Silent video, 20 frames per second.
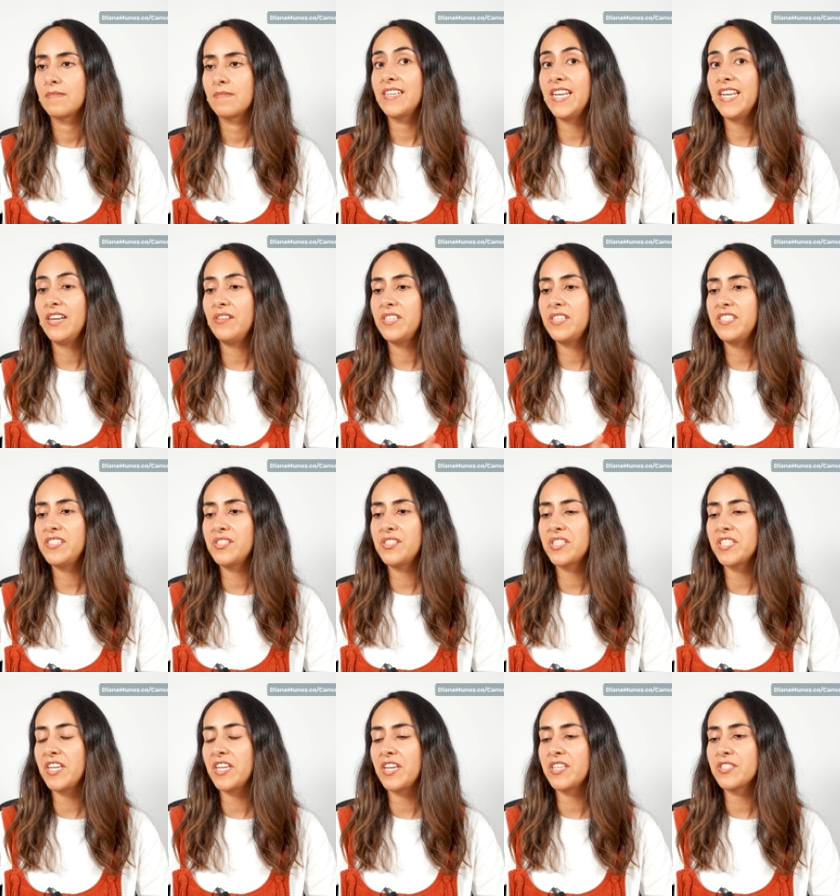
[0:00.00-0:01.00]
Now let's
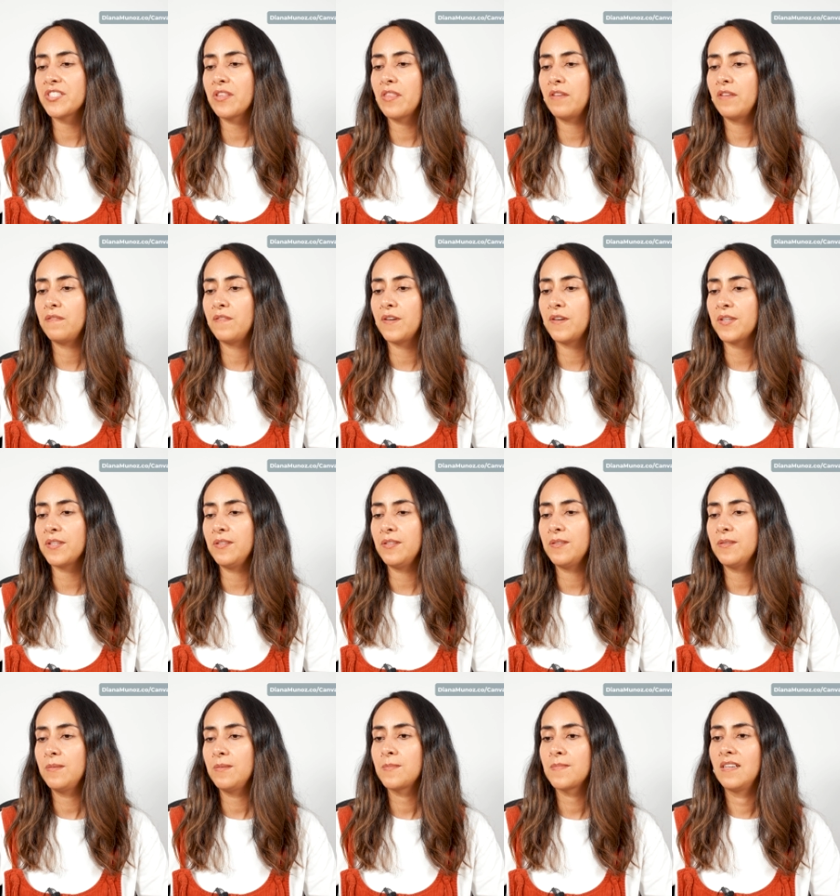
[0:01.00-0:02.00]
change the font.